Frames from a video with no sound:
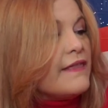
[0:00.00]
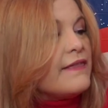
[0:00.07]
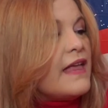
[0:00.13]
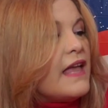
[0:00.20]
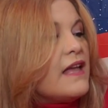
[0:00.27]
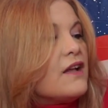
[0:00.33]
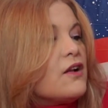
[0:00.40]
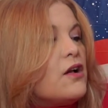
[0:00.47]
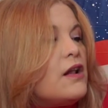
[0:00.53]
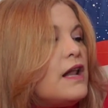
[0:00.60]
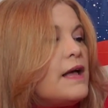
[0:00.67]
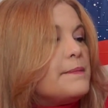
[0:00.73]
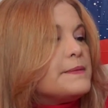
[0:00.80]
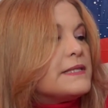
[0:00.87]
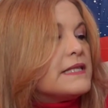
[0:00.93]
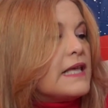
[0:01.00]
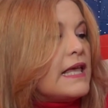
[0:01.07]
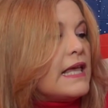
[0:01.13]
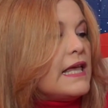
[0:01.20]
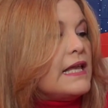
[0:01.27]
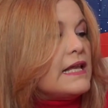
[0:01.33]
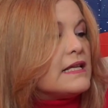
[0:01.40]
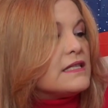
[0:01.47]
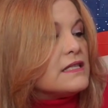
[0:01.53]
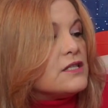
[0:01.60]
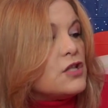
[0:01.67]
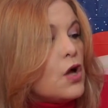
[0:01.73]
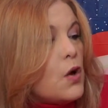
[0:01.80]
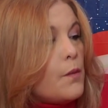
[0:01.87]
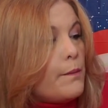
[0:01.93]
they collapse in a
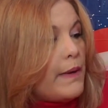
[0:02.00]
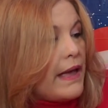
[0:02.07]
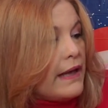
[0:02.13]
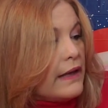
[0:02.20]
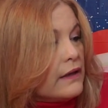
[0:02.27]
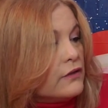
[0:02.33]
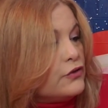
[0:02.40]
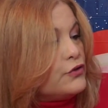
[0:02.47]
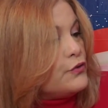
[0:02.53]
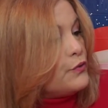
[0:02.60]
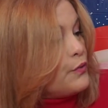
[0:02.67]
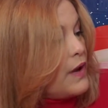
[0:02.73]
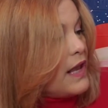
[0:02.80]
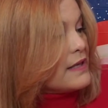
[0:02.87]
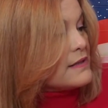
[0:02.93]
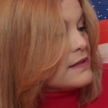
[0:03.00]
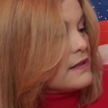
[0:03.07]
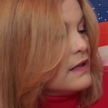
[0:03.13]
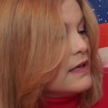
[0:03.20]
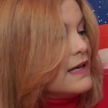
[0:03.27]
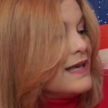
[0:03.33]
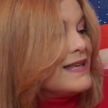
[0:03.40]
snowbank to rest.